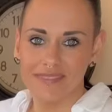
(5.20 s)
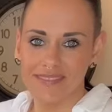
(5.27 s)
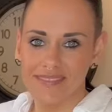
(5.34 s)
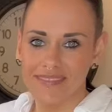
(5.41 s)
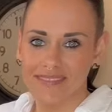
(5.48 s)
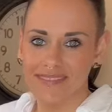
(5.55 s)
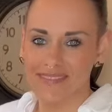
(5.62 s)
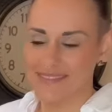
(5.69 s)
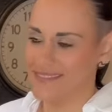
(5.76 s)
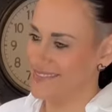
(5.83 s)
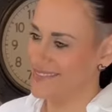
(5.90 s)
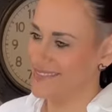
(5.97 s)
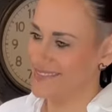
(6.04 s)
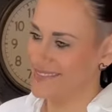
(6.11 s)

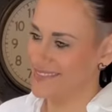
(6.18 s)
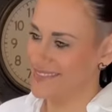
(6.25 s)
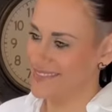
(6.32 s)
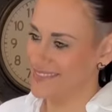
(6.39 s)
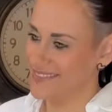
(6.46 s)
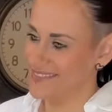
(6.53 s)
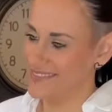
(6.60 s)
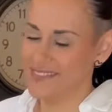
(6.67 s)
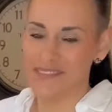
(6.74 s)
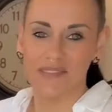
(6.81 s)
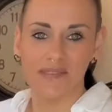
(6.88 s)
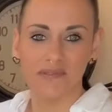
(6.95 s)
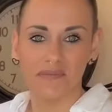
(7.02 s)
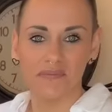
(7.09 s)

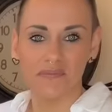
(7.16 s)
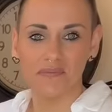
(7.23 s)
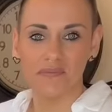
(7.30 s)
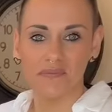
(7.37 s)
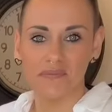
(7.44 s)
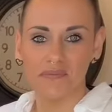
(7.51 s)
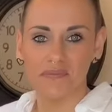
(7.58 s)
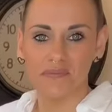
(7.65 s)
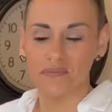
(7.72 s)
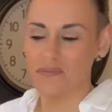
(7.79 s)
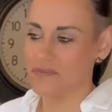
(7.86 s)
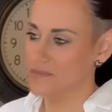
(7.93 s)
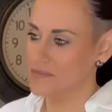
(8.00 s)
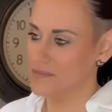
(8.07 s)

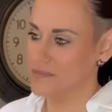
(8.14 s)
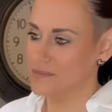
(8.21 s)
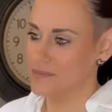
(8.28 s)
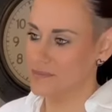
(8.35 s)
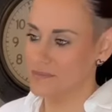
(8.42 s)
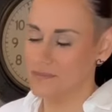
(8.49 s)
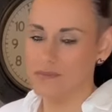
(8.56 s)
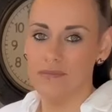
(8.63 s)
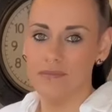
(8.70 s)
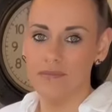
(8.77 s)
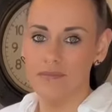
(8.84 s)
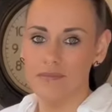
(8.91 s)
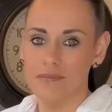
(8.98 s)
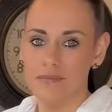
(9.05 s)

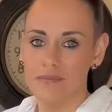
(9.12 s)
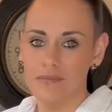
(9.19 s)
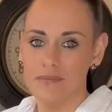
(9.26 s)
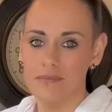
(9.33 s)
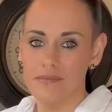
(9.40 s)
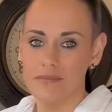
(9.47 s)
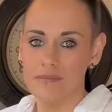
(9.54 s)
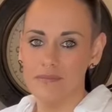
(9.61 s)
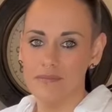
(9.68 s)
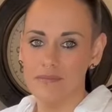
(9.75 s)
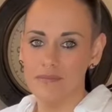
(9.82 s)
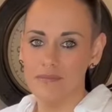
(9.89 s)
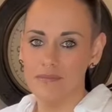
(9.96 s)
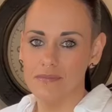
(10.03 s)

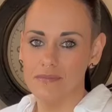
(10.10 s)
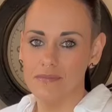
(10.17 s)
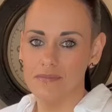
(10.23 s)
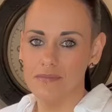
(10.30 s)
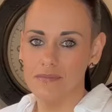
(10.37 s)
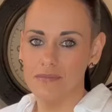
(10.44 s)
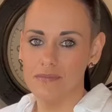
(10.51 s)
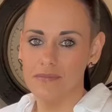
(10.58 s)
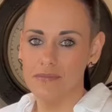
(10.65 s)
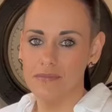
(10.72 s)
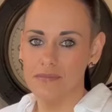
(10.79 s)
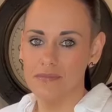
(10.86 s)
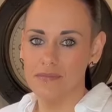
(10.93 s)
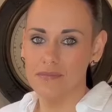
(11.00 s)

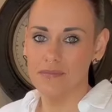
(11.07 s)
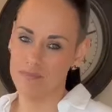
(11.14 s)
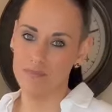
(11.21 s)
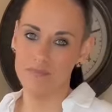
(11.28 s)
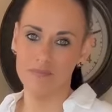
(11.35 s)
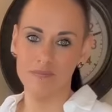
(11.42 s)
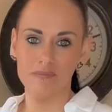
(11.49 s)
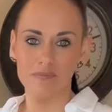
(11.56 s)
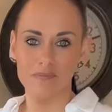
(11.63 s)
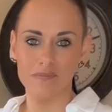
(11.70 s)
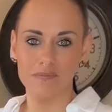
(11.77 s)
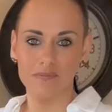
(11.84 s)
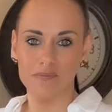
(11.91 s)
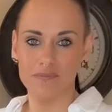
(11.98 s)

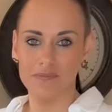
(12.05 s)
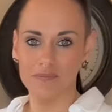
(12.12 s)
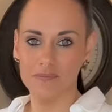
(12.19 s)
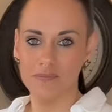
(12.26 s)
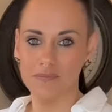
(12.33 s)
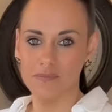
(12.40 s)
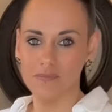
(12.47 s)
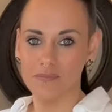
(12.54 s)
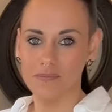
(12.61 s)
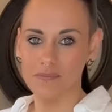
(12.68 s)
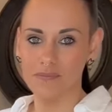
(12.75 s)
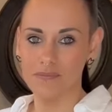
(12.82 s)
[no speech]